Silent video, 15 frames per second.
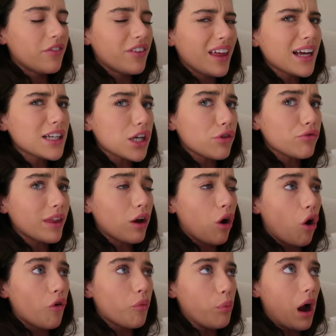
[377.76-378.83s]
I feel like it's like a really
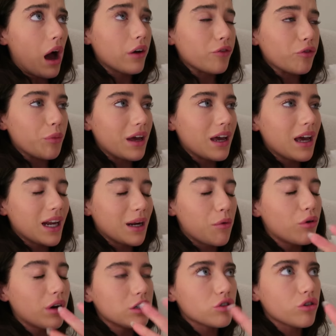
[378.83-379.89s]
off brand for me. And I'm
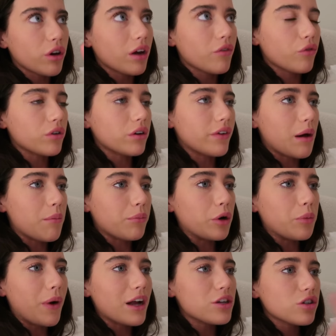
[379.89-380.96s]
only doing it for
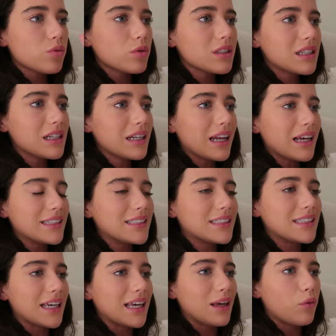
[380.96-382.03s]
November, but I just wanted to like
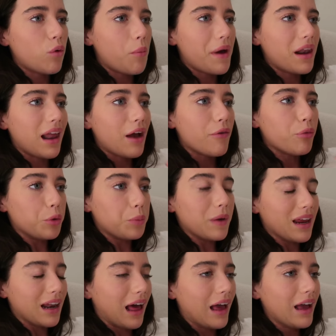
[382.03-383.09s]
see what my life would
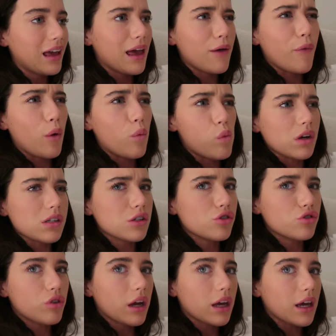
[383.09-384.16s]
be like if I wasn't
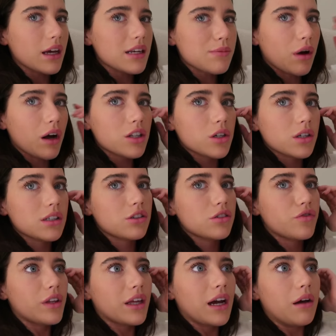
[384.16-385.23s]
drinking as much because I
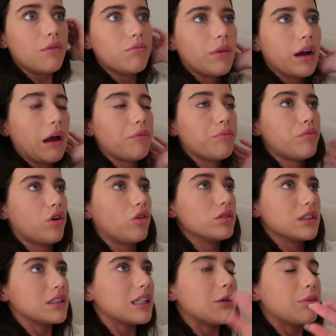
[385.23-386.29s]
just feel like I, I've
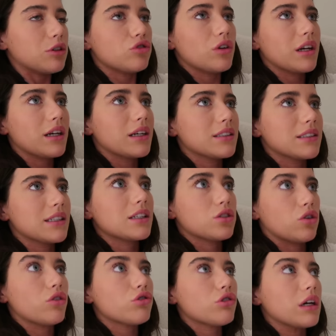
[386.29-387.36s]
constantly been drinking since I started